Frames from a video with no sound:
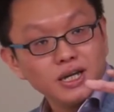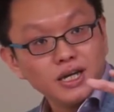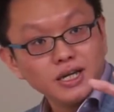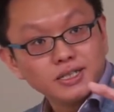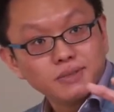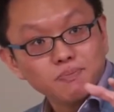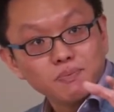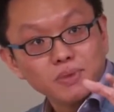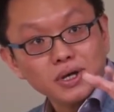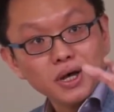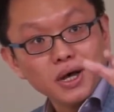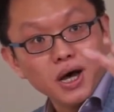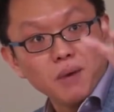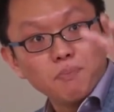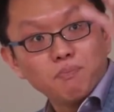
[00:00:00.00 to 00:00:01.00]
is
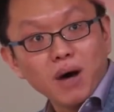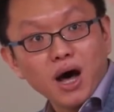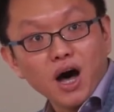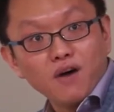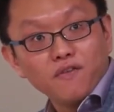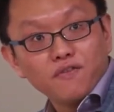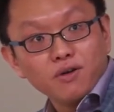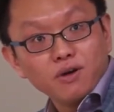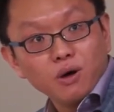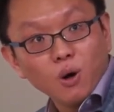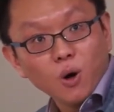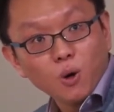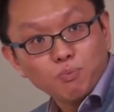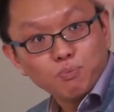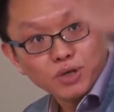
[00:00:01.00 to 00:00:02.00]
above
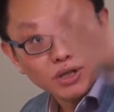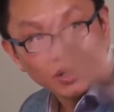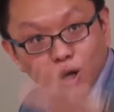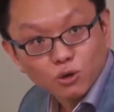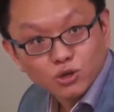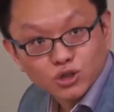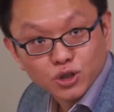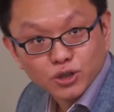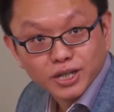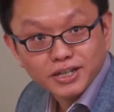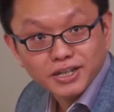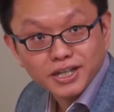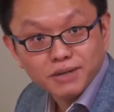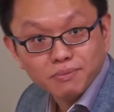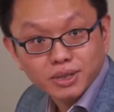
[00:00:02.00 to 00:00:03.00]
or below
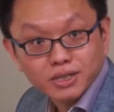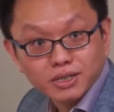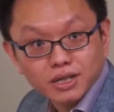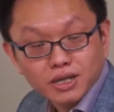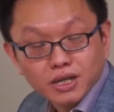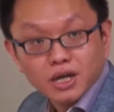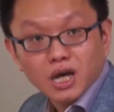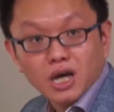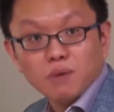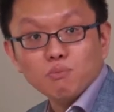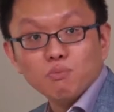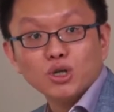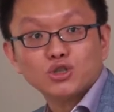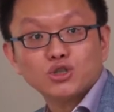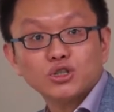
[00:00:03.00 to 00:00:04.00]
certain limit, a
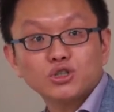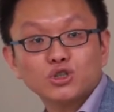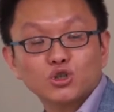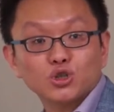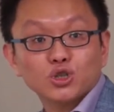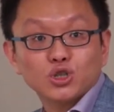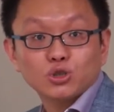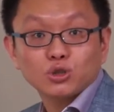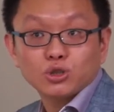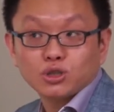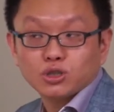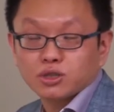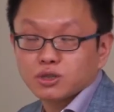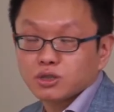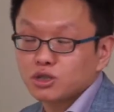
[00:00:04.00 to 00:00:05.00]
machine sh
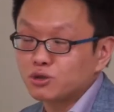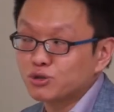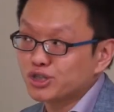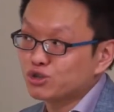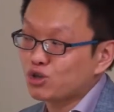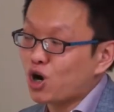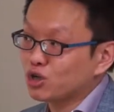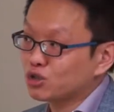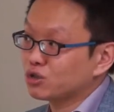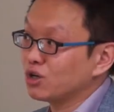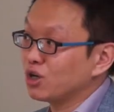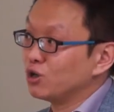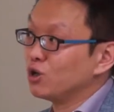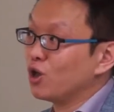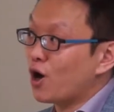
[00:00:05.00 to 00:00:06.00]
should start to
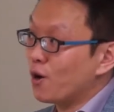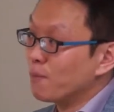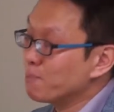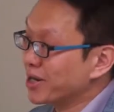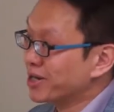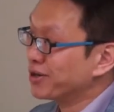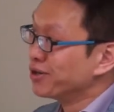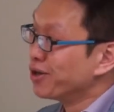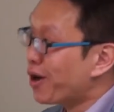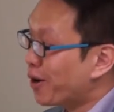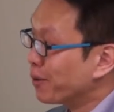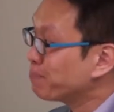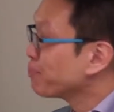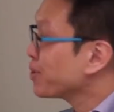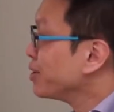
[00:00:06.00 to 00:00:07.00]
alarm, make
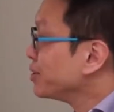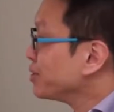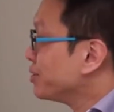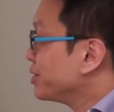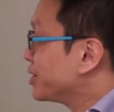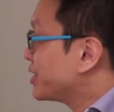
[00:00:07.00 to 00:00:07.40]
alarm to